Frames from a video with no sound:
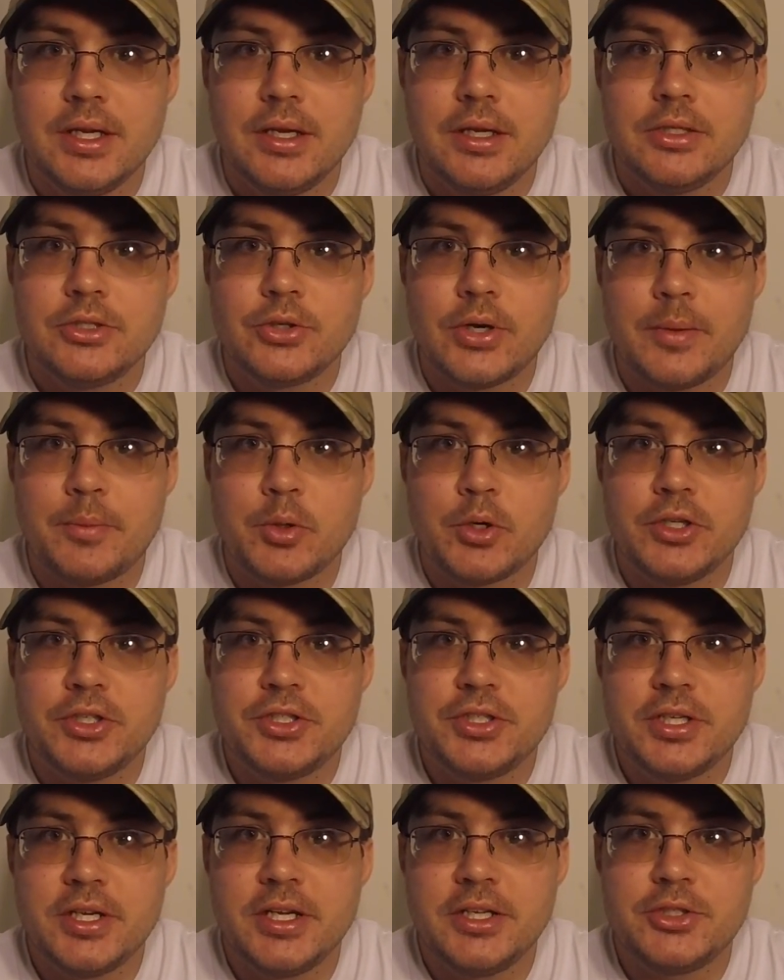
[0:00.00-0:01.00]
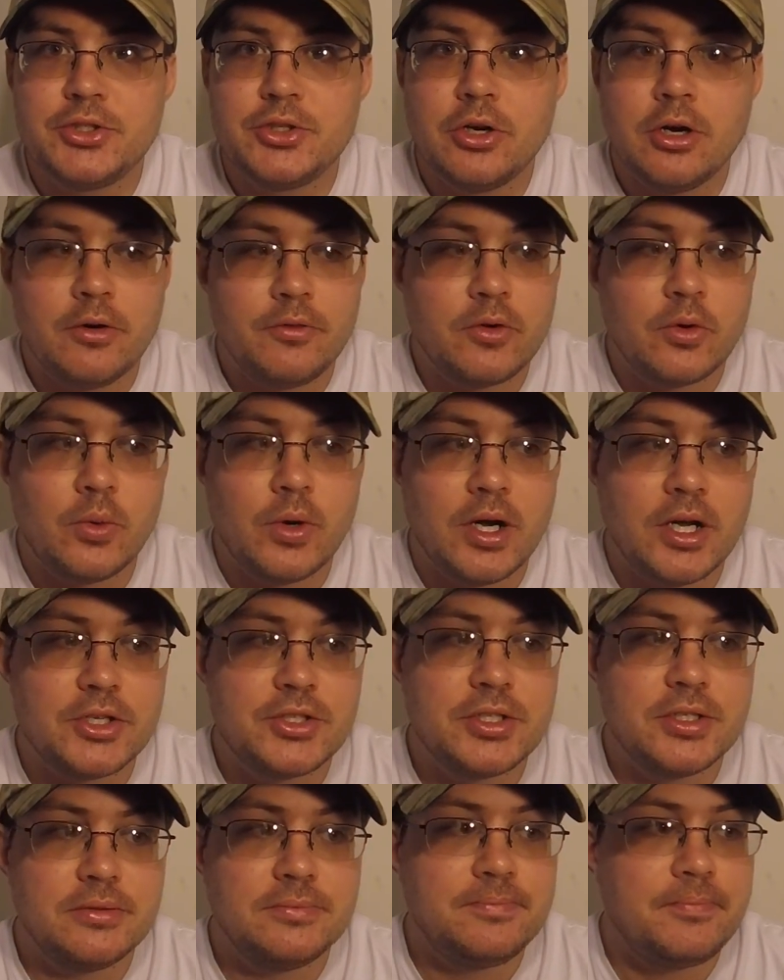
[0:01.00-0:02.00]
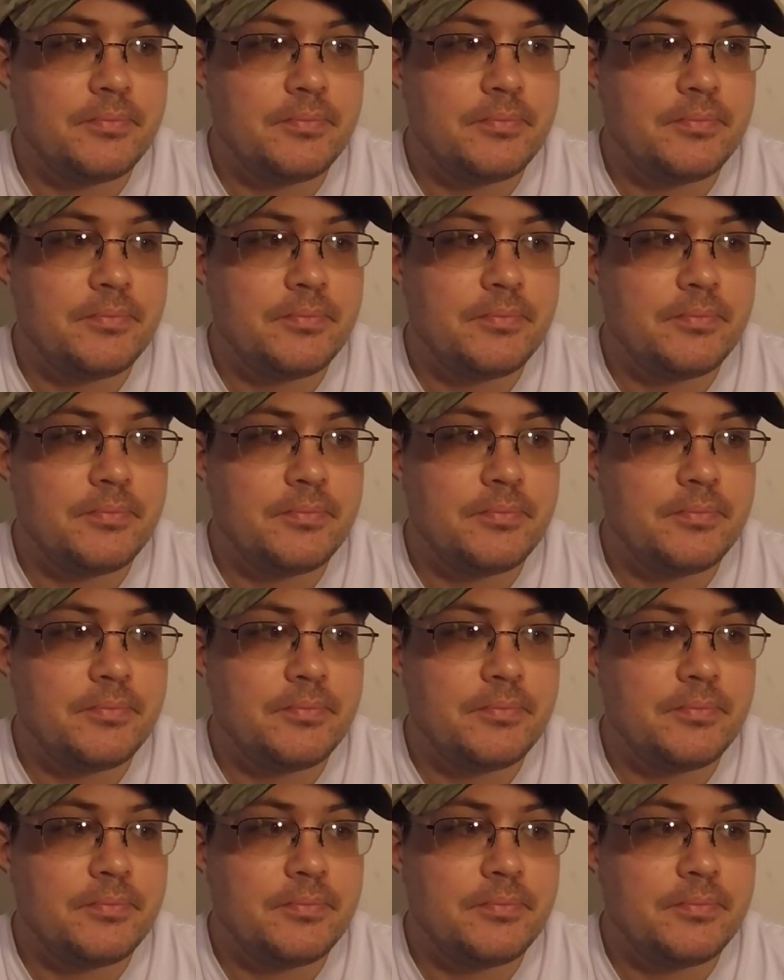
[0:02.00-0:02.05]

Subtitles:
So I appreciate y'all for watching.